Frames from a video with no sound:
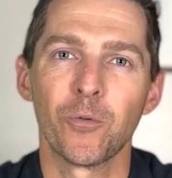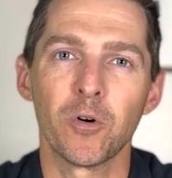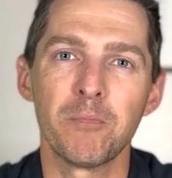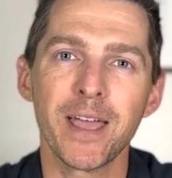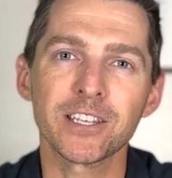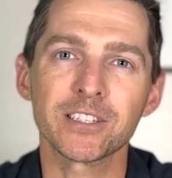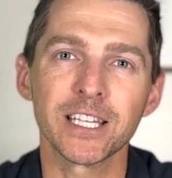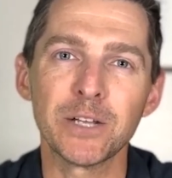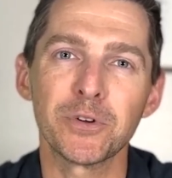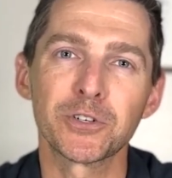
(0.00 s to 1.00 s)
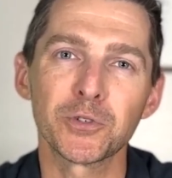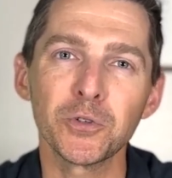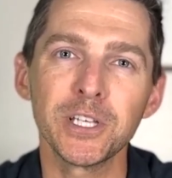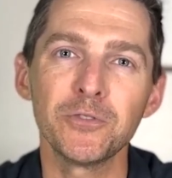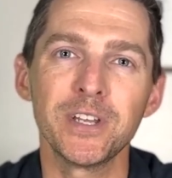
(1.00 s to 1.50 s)
What makes Leawood
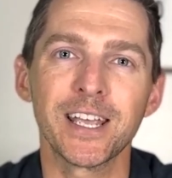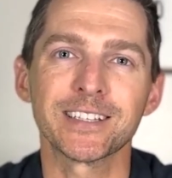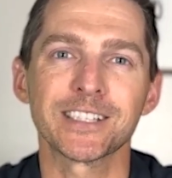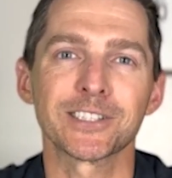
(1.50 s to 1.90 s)
truly unique is its